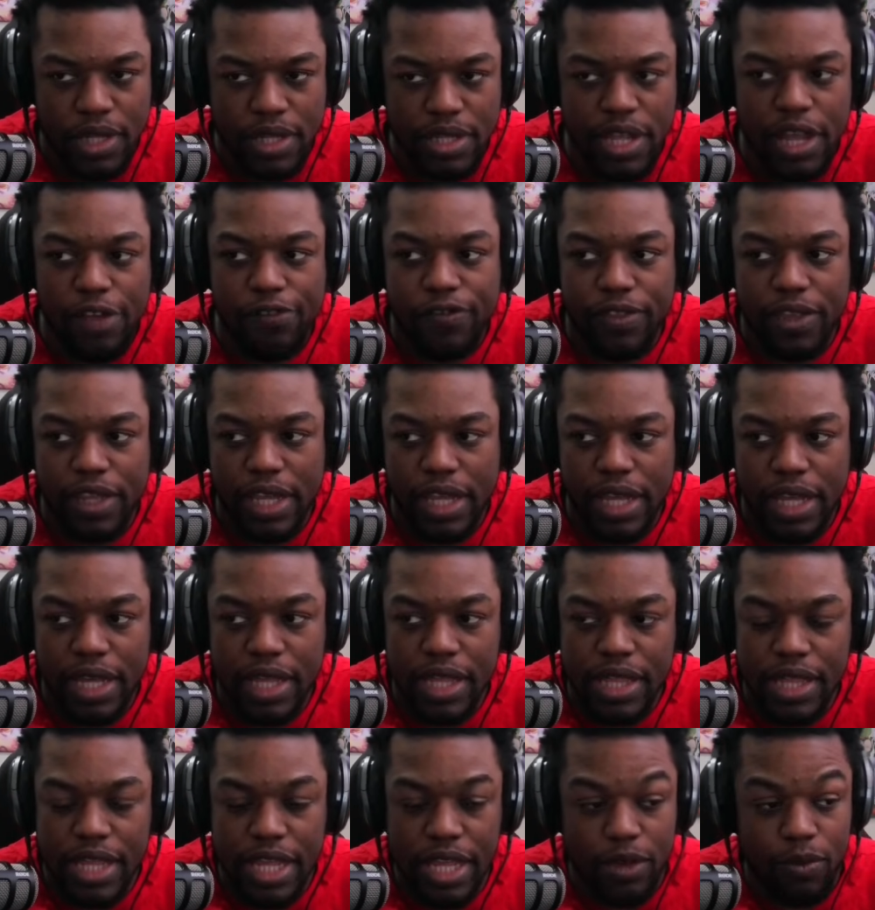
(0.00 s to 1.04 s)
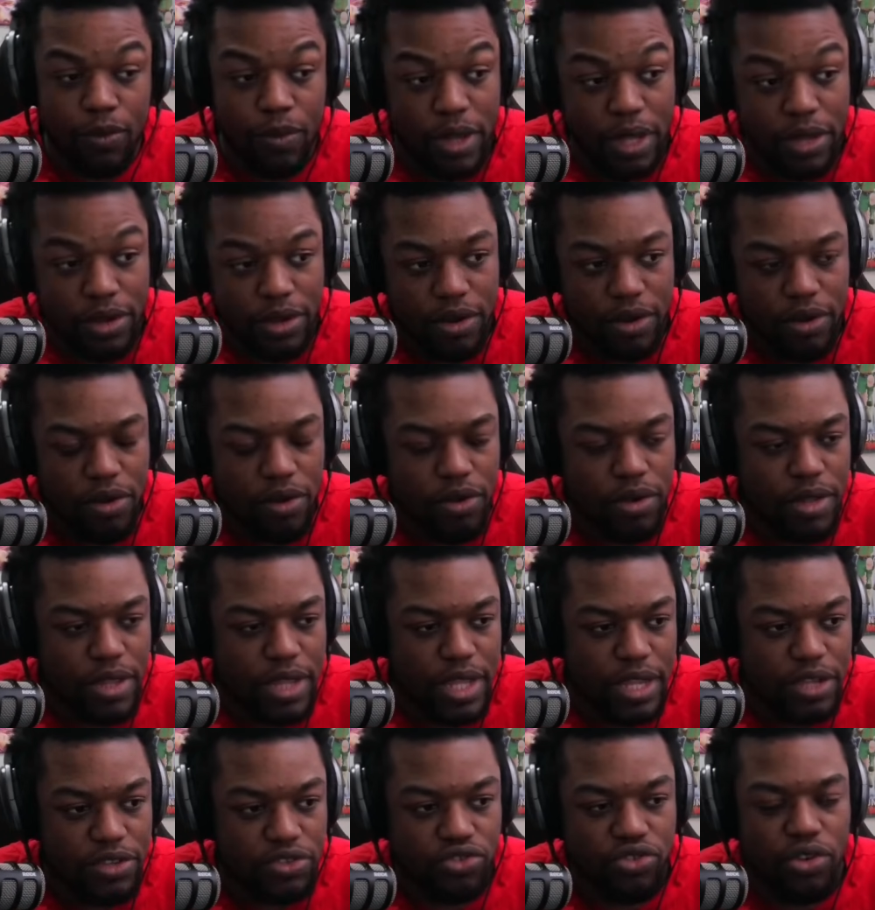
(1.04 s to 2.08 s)
definitely the winner or
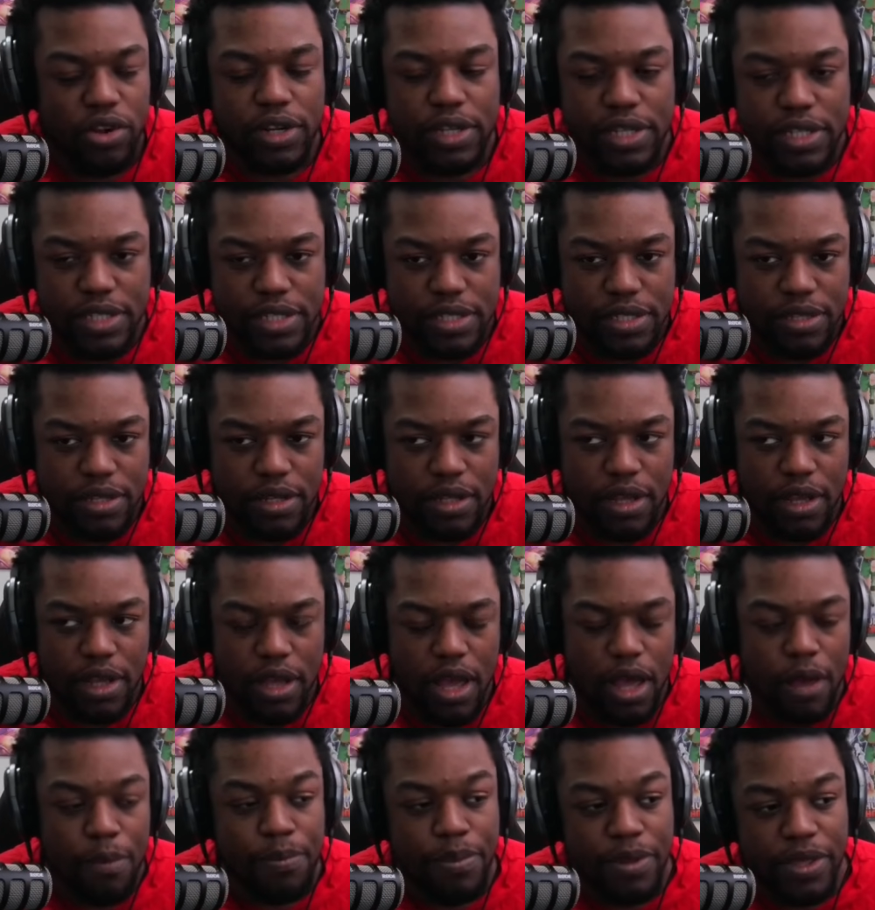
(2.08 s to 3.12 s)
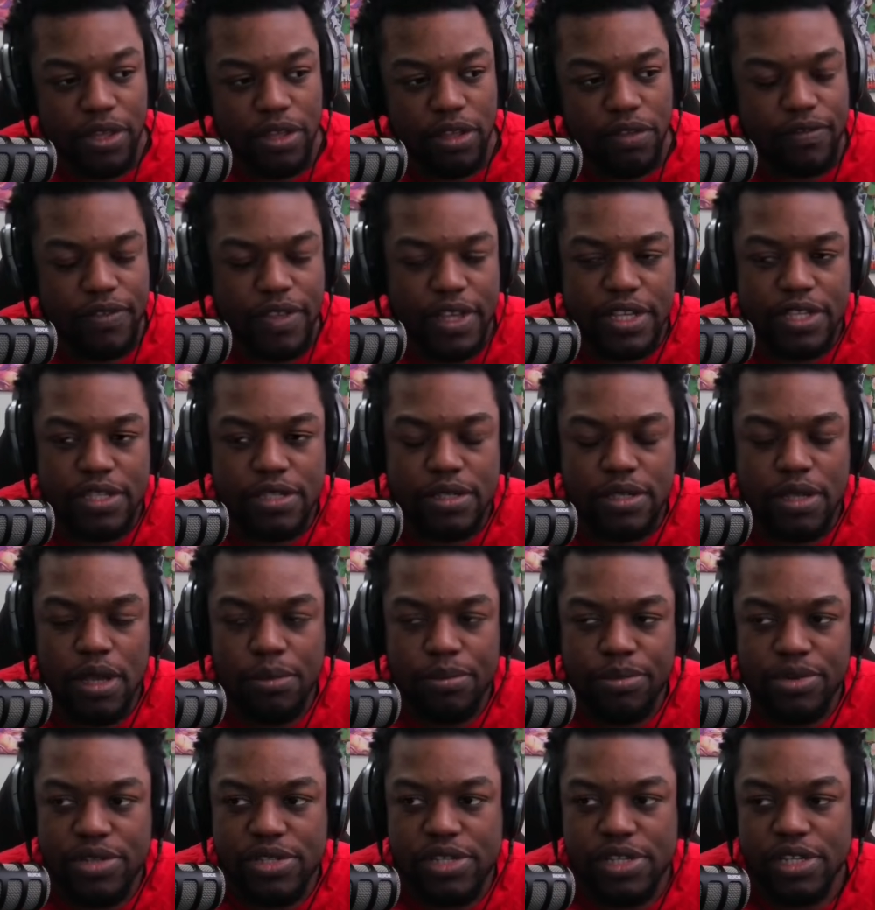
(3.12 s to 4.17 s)
the strongest appeal of this
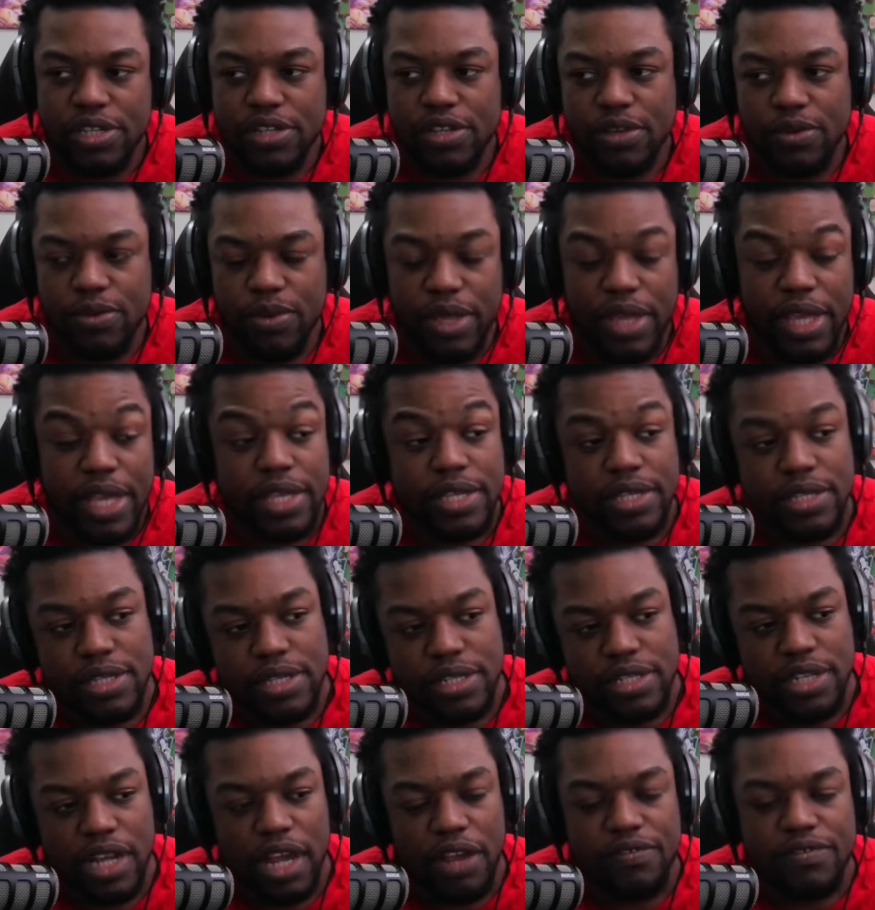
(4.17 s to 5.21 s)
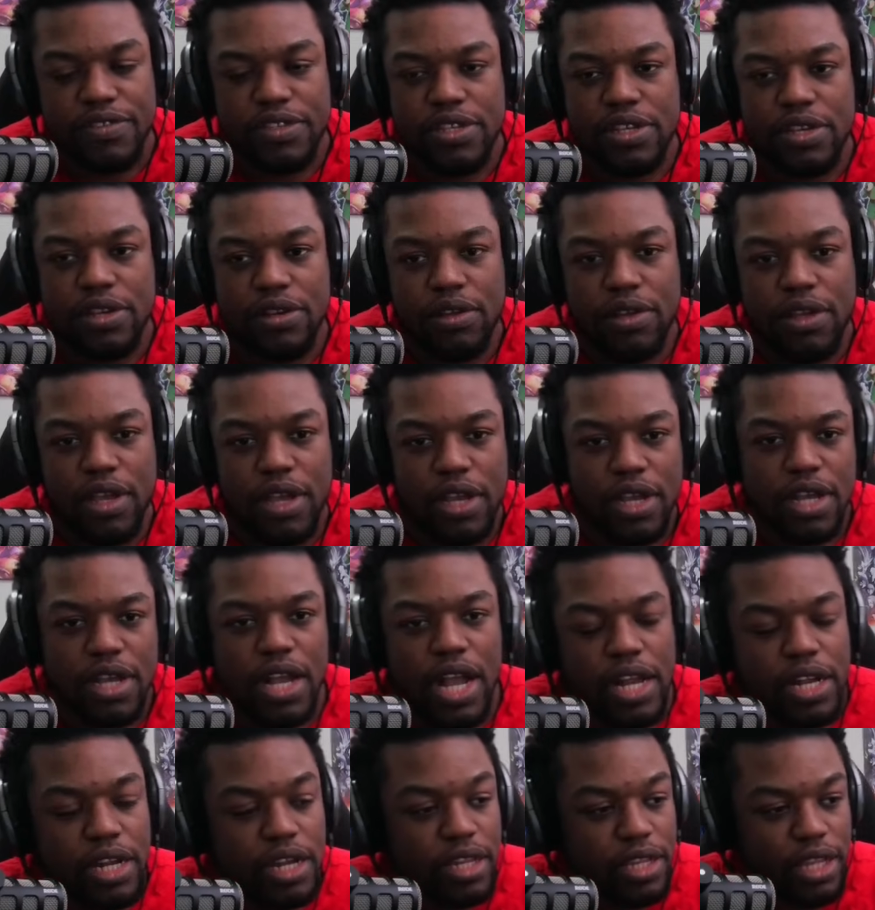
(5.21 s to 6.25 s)
particular week is the Jeff. So
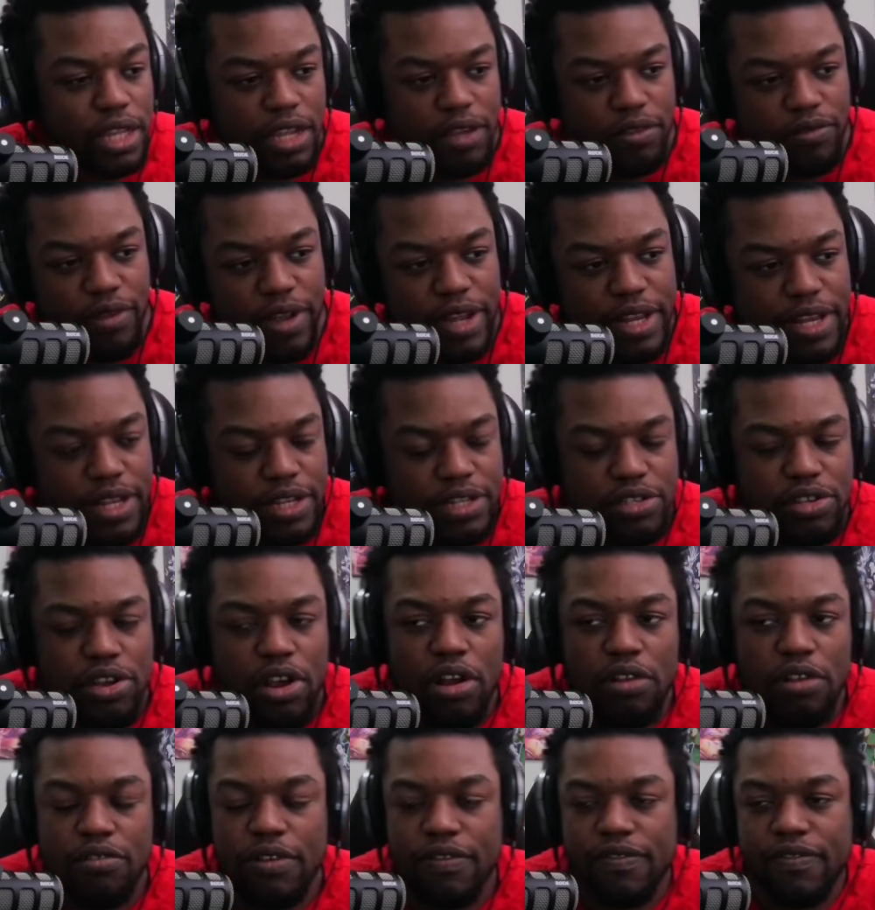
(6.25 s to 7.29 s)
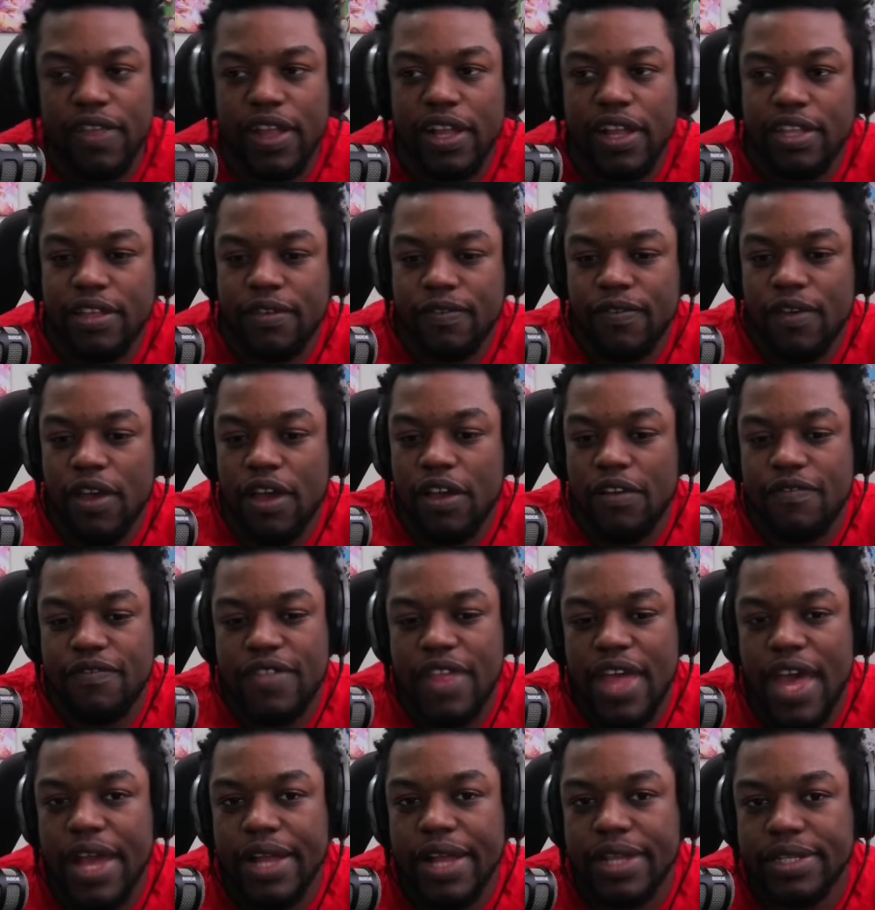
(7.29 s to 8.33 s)
kind of the ratings are reflective of
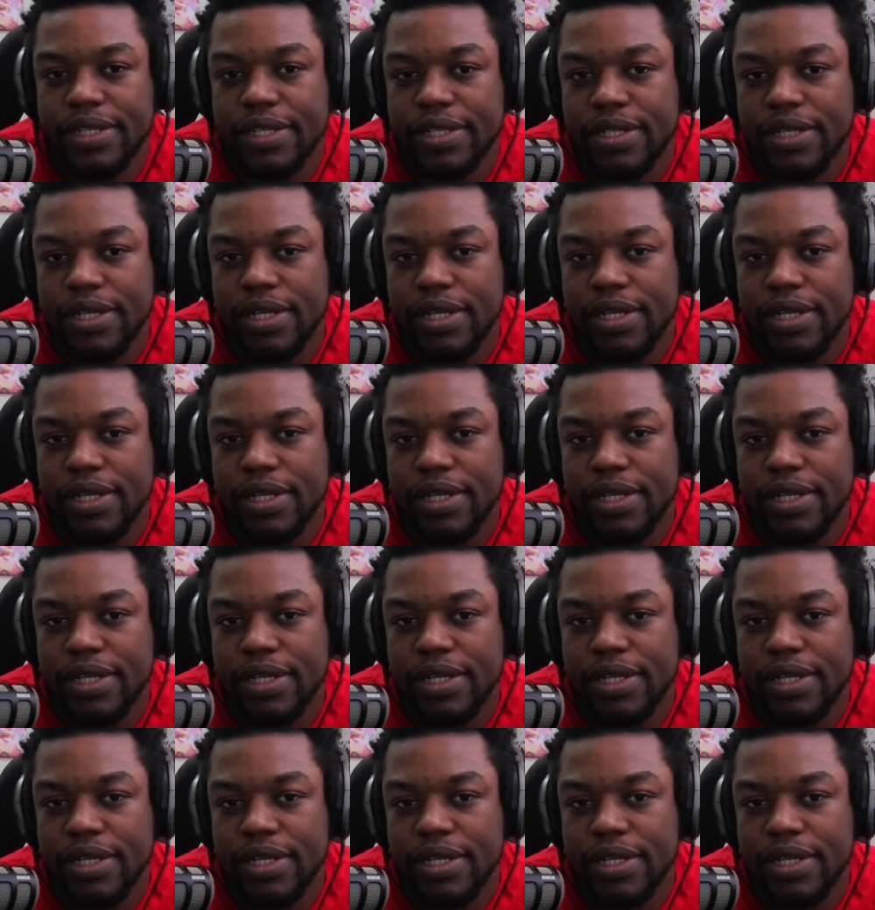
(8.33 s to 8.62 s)
that.